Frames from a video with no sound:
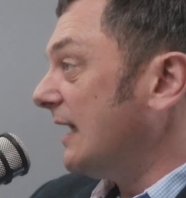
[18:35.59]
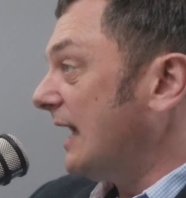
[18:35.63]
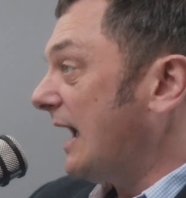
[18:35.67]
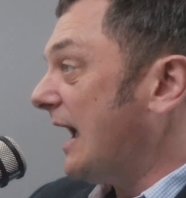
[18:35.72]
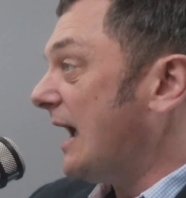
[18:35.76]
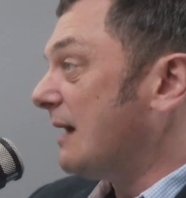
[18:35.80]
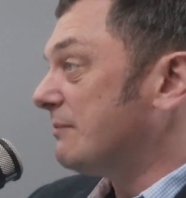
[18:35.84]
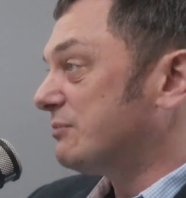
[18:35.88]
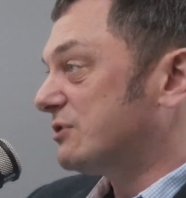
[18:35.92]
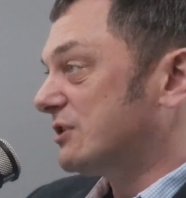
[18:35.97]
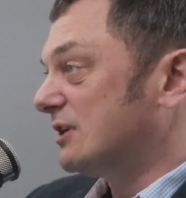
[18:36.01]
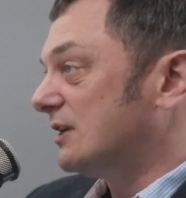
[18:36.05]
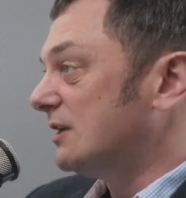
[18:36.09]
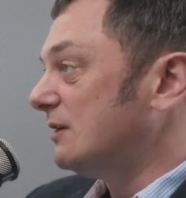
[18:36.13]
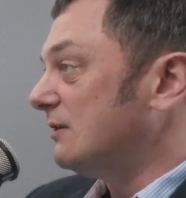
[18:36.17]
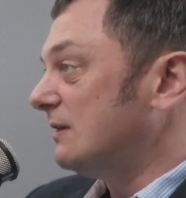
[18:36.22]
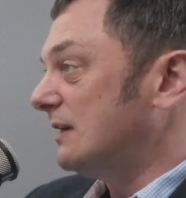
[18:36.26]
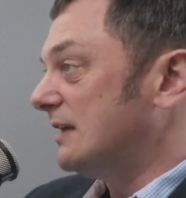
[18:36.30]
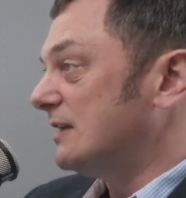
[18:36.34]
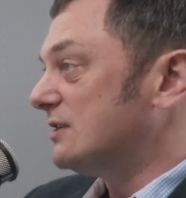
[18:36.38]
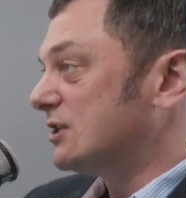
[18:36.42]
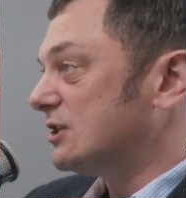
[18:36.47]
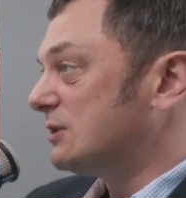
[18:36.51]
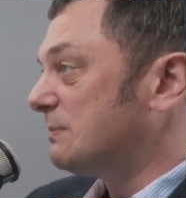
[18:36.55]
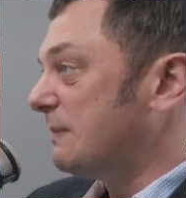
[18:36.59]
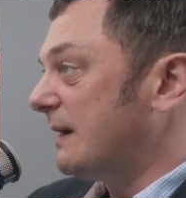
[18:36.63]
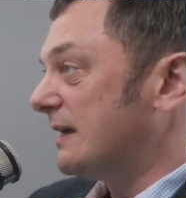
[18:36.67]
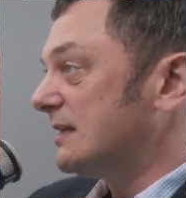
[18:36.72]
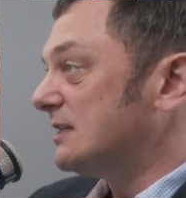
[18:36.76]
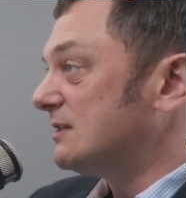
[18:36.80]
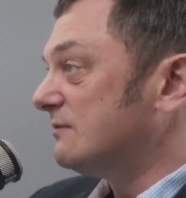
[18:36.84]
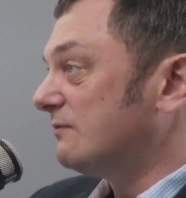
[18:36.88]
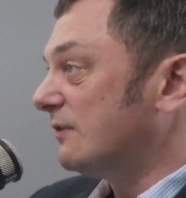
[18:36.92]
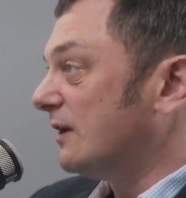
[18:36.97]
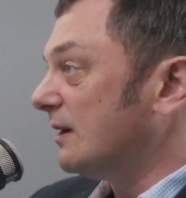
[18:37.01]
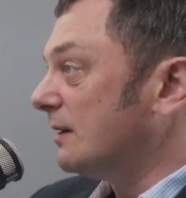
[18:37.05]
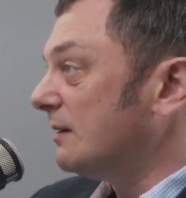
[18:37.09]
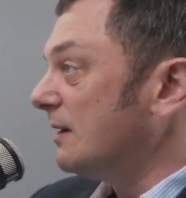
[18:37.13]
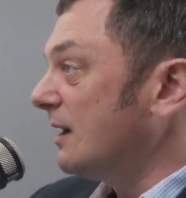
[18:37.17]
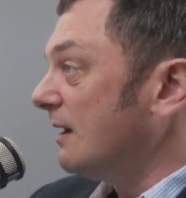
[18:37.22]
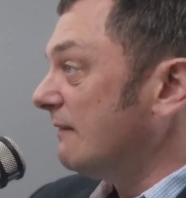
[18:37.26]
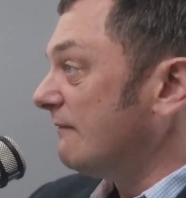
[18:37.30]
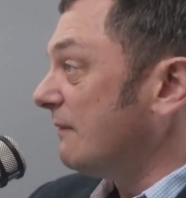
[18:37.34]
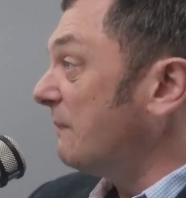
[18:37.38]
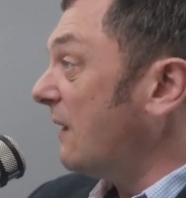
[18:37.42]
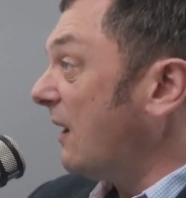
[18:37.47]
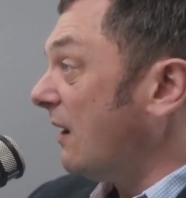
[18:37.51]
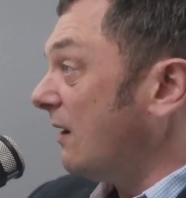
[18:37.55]
absolutely is a space for
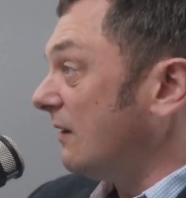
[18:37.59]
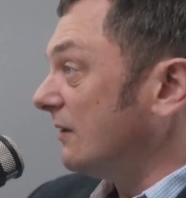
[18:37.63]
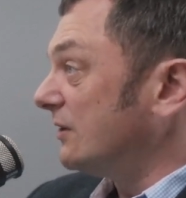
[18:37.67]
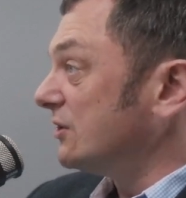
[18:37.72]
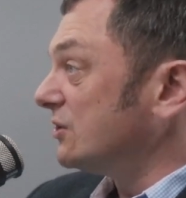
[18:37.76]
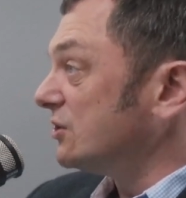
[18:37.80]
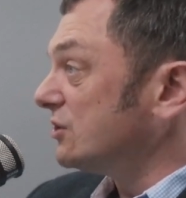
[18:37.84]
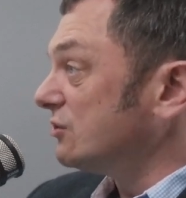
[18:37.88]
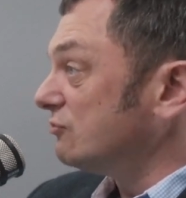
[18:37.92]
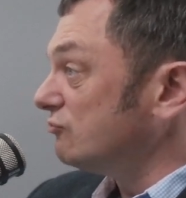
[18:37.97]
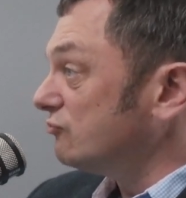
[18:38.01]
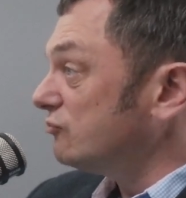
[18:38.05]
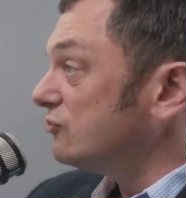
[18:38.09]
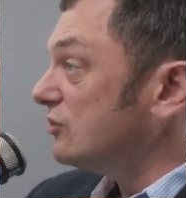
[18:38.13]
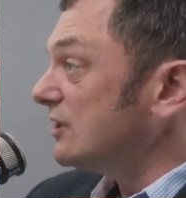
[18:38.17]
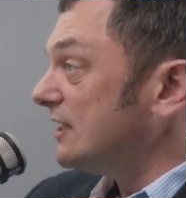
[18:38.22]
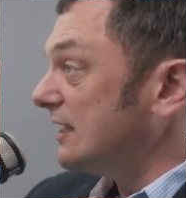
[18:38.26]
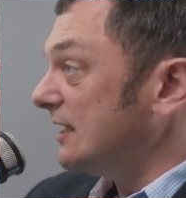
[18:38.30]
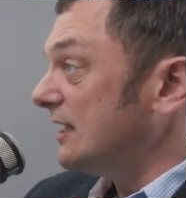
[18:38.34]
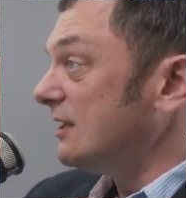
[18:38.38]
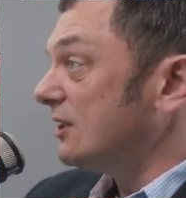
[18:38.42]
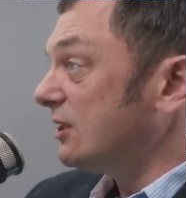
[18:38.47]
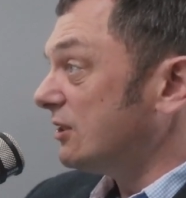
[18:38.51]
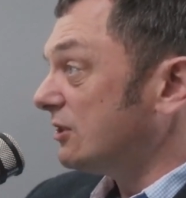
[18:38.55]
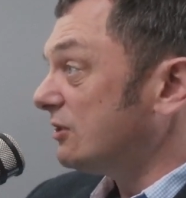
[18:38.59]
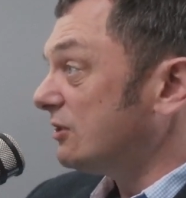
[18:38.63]
partners to really